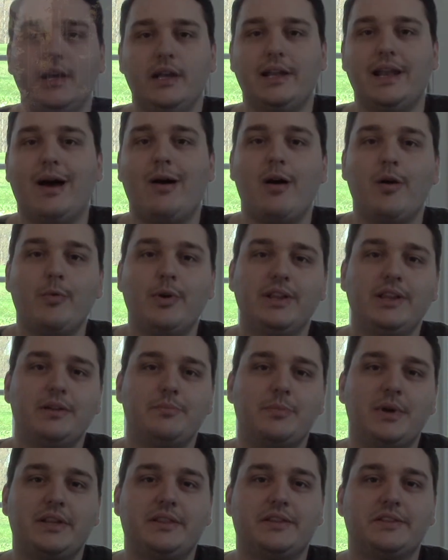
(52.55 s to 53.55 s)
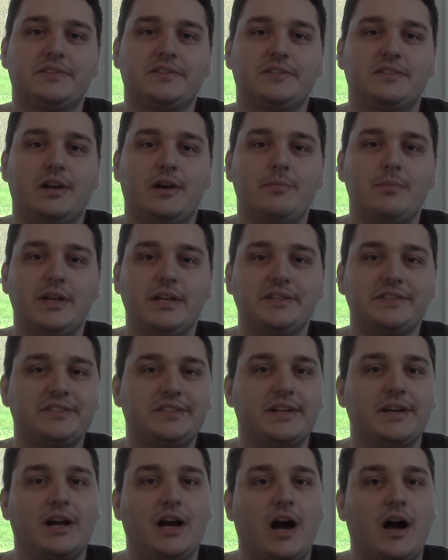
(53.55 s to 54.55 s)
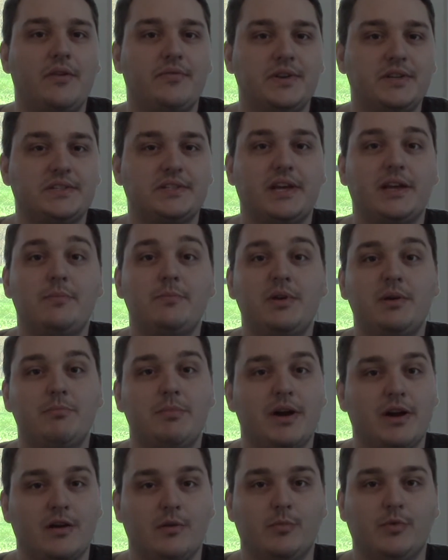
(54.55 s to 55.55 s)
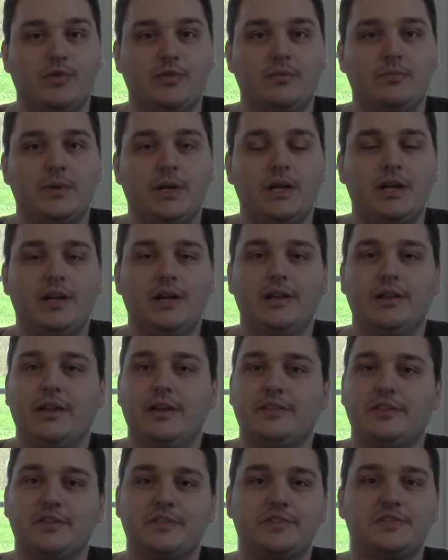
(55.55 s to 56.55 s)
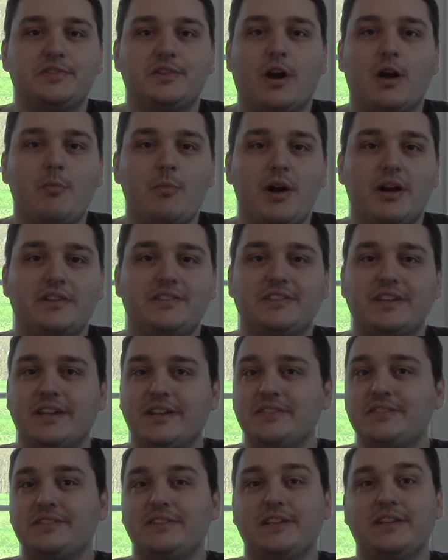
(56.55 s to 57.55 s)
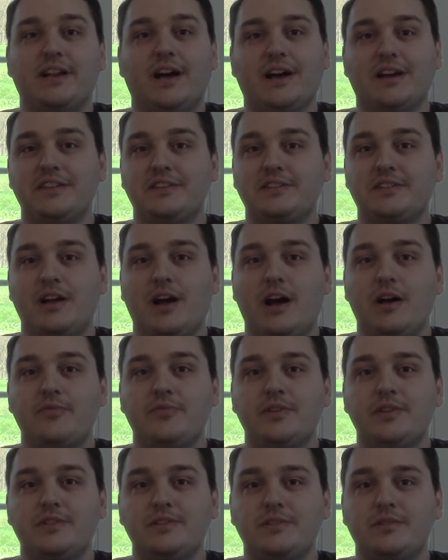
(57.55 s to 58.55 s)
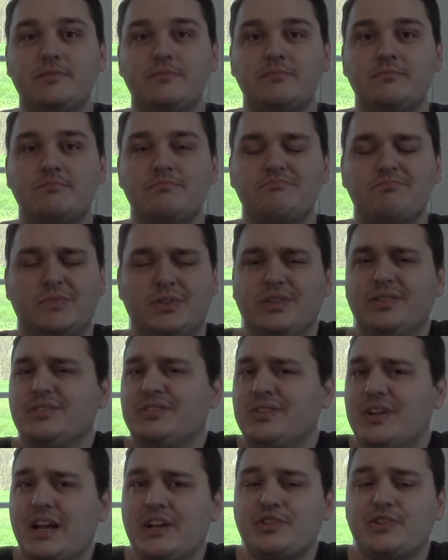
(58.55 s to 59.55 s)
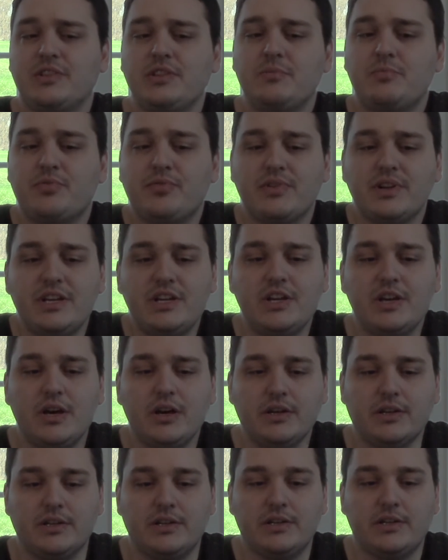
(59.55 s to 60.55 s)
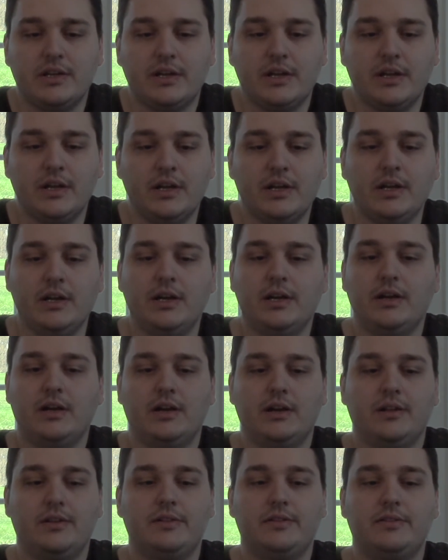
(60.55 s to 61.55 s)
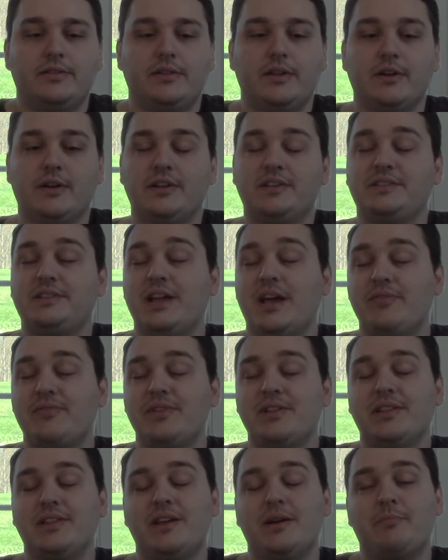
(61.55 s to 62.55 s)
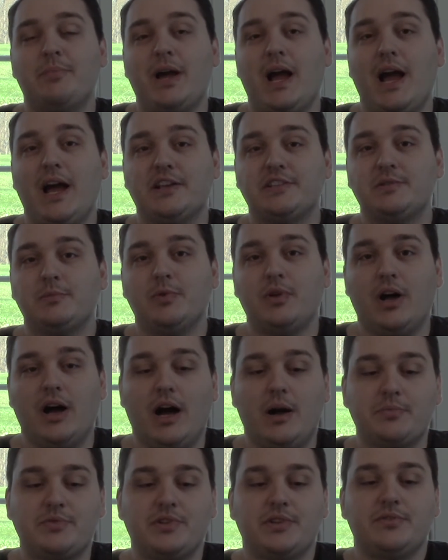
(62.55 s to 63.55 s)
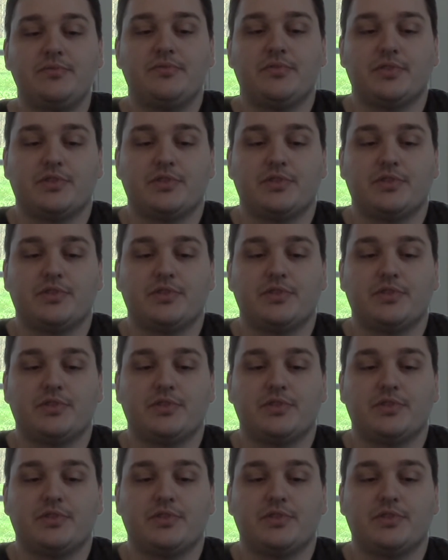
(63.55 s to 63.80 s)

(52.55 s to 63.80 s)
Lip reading: Now, I will admit that some instant coffees can be bearable. Like the Starbucks instant iced coffees, those are actually pretty good. They're definitely a passable option for